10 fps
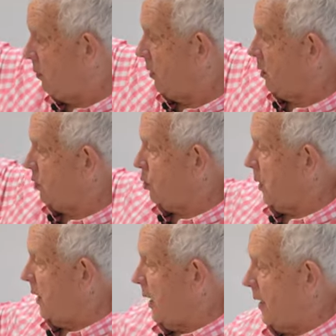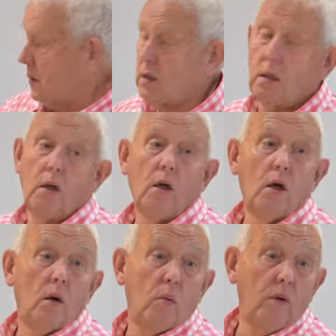We've got 28.
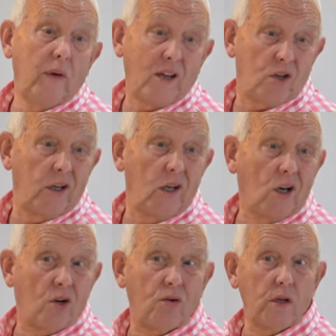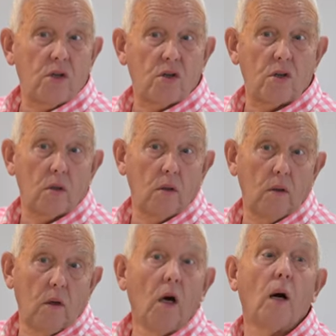We've actually increased
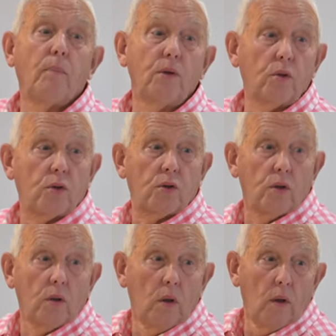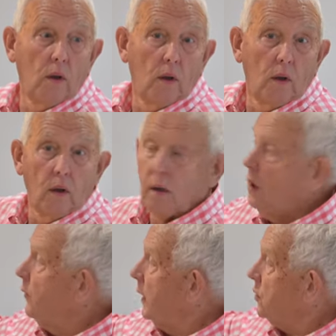our production
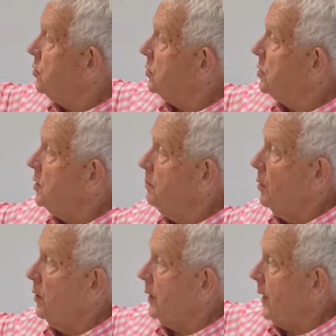of electricity by